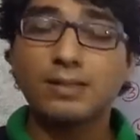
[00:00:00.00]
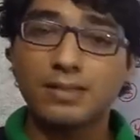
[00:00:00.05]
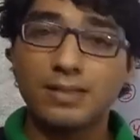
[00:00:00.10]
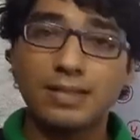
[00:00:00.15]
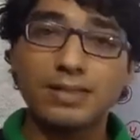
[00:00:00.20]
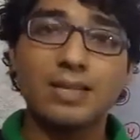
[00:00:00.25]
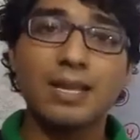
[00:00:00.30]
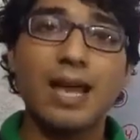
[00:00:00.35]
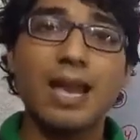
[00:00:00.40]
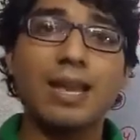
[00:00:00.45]

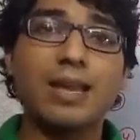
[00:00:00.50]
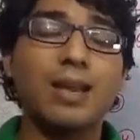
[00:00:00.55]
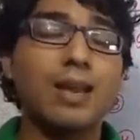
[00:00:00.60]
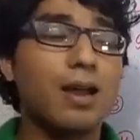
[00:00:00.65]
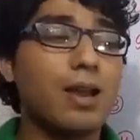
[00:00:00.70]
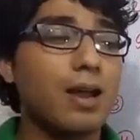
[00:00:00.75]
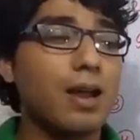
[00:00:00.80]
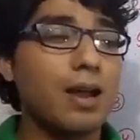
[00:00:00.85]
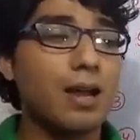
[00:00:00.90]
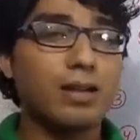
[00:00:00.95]
Just like
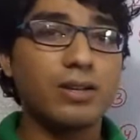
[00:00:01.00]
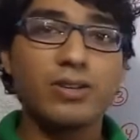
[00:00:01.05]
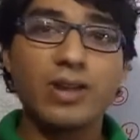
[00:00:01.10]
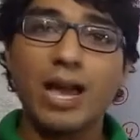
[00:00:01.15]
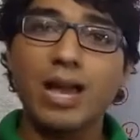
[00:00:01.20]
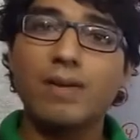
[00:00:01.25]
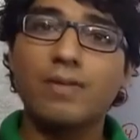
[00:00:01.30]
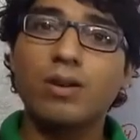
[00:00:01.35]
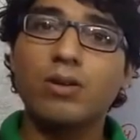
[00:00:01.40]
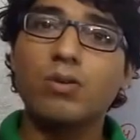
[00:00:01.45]
a
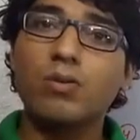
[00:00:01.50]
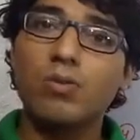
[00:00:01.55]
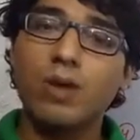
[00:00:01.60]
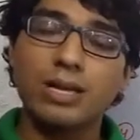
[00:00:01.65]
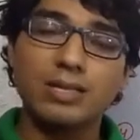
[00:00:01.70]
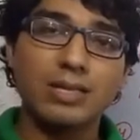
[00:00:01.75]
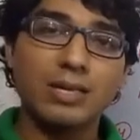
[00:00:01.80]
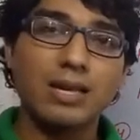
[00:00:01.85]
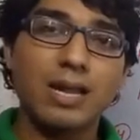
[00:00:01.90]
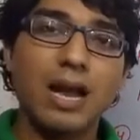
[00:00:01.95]
driver who
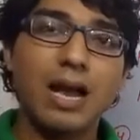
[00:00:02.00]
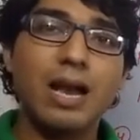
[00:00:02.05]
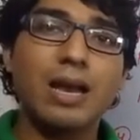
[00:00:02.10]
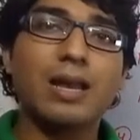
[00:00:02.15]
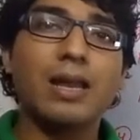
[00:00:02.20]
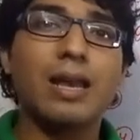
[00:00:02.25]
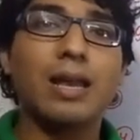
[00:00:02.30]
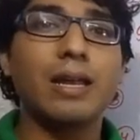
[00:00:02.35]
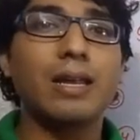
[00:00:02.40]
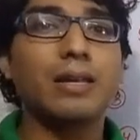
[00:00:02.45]
has a
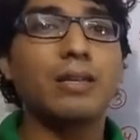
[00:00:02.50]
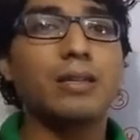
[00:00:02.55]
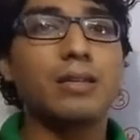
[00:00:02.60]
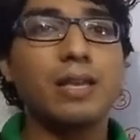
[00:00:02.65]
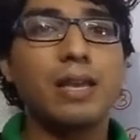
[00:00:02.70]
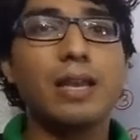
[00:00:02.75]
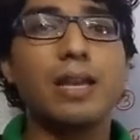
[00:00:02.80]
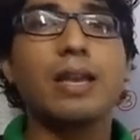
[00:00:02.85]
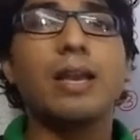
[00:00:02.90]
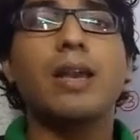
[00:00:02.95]
car and
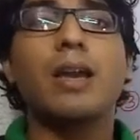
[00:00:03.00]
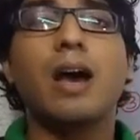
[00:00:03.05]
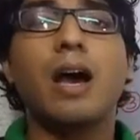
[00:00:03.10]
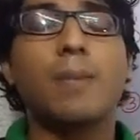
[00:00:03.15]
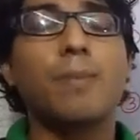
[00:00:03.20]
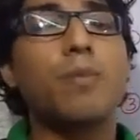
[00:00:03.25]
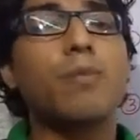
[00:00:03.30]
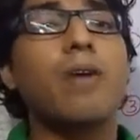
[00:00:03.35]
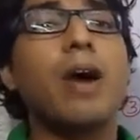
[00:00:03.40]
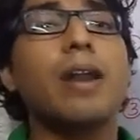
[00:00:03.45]
they
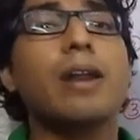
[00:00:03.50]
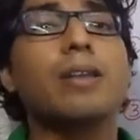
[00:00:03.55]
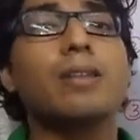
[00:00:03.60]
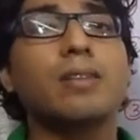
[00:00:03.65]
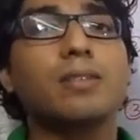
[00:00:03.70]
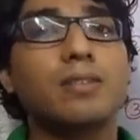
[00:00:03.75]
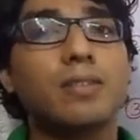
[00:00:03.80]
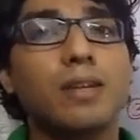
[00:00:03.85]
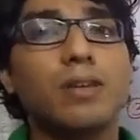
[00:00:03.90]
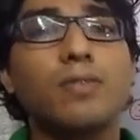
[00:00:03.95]
are providing
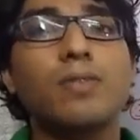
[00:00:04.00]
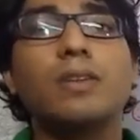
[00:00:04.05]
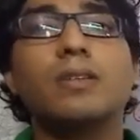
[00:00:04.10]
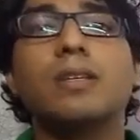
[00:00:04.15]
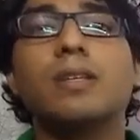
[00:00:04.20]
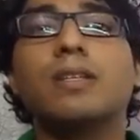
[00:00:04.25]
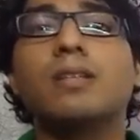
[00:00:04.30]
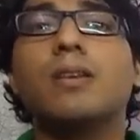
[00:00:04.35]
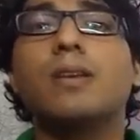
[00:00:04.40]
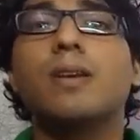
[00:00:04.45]
the
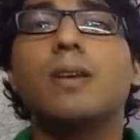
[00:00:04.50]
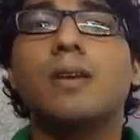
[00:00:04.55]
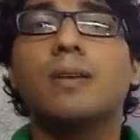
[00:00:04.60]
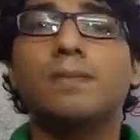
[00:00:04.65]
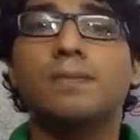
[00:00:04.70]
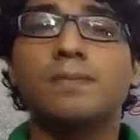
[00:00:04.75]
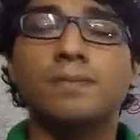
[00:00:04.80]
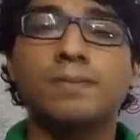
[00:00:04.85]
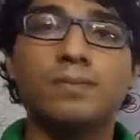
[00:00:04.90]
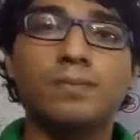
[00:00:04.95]
services
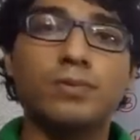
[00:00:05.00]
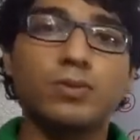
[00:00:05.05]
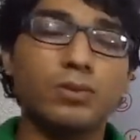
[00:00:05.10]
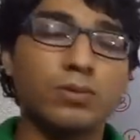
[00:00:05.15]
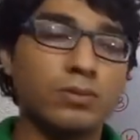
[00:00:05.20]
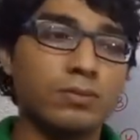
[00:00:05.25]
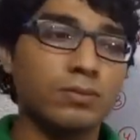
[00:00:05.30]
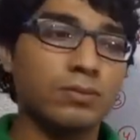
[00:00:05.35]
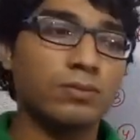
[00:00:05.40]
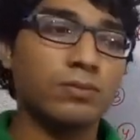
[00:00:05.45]

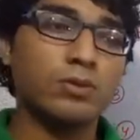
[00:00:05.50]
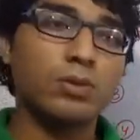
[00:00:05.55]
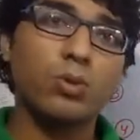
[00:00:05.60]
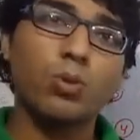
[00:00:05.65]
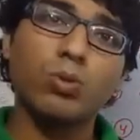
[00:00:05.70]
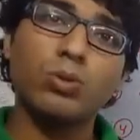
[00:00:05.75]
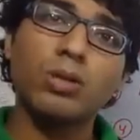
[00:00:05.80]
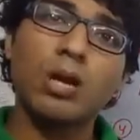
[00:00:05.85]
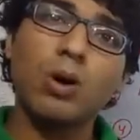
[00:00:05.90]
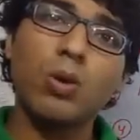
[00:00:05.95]

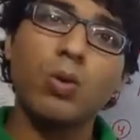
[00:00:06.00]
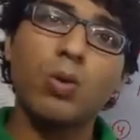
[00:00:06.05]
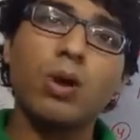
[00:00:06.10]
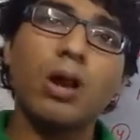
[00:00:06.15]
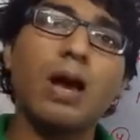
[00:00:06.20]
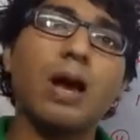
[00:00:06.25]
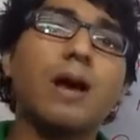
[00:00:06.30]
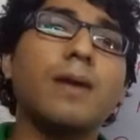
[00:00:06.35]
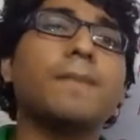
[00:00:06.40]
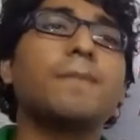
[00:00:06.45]
through the
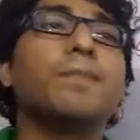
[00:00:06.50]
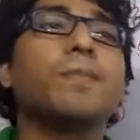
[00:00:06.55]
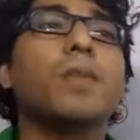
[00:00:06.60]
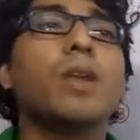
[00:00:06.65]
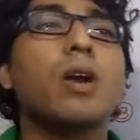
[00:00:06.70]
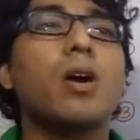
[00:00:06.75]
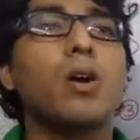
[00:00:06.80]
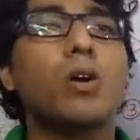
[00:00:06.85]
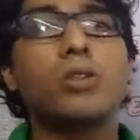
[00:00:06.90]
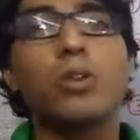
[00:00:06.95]
Ola
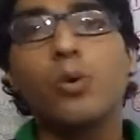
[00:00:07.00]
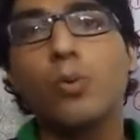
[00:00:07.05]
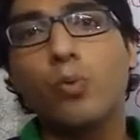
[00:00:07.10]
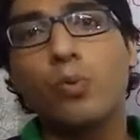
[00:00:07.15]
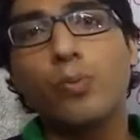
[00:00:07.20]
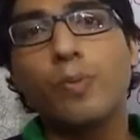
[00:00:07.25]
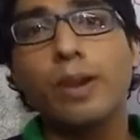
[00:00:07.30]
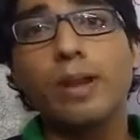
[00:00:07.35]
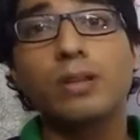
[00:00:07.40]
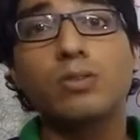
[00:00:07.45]
or the
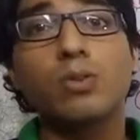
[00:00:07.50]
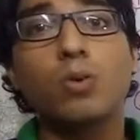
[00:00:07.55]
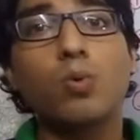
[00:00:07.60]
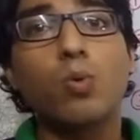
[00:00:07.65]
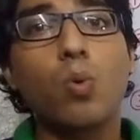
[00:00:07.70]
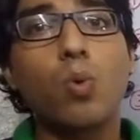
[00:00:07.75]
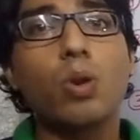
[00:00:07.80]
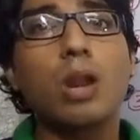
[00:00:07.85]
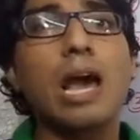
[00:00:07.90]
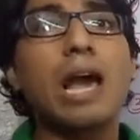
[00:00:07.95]
Uber. So
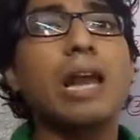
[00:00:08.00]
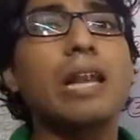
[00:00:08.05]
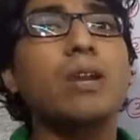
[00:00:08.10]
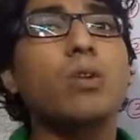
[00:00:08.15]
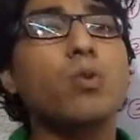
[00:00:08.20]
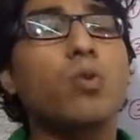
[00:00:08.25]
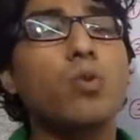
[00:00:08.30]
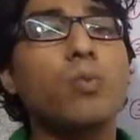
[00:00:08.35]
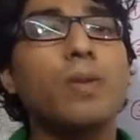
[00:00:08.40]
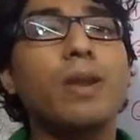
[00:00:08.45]
Ola
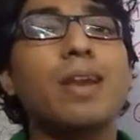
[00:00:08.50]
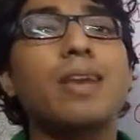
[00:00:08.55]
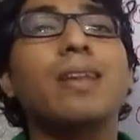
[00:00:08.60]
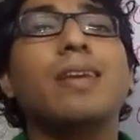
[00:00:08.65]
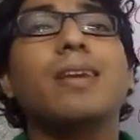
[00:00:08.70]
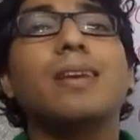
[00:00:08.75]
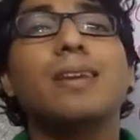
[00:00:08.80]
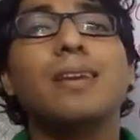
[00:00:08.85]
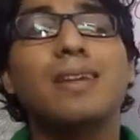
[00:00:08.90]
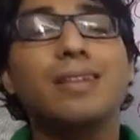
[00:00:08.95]
and
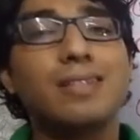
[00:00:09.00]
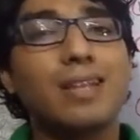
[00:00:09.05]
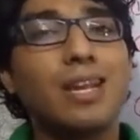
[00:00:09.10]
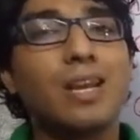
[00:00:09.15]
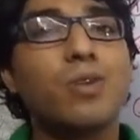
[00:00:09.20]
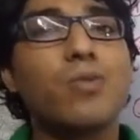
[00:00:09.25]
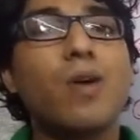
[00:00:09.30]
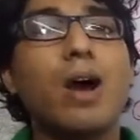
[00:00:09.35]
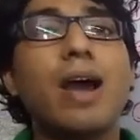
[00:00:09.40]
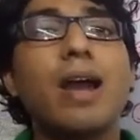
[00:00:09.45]
Uber is
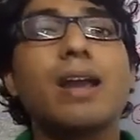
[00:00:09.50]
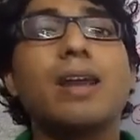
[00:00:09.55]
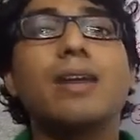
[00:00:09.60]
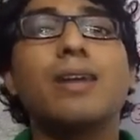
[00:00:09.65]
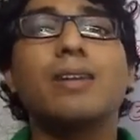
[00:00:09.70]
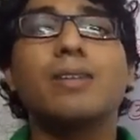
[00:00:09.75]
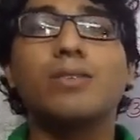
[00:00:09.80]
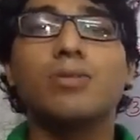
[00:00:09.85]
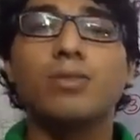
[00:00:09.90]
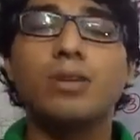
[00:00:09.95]
required
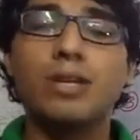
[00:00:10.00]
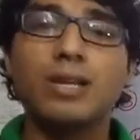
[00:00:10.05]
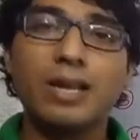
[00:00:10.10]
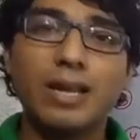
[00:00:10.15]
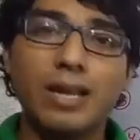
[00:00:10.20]
to